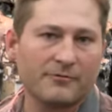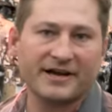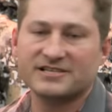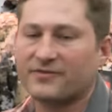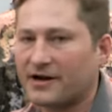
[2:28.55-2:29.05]
that
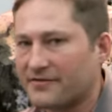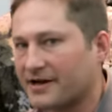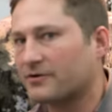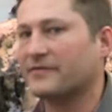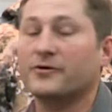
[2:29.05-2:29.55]
rangefinder,
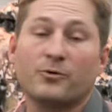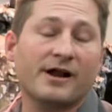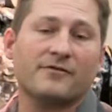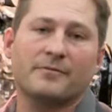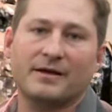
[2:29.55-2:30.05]
that grunt tube,
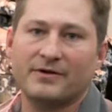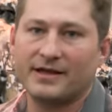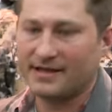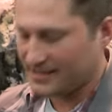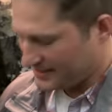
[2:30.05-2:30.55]
whatever it may
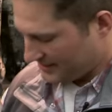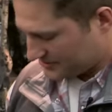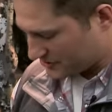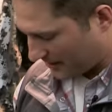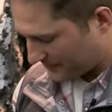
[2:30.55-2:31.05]
be,
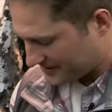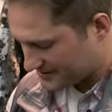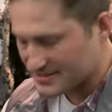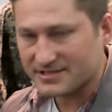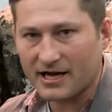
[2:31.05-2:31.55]
drop it
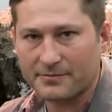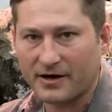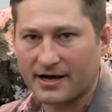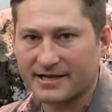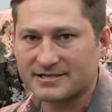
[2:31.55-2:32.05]
into the side
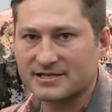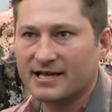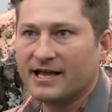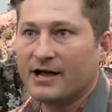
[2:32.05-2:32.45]
pockets.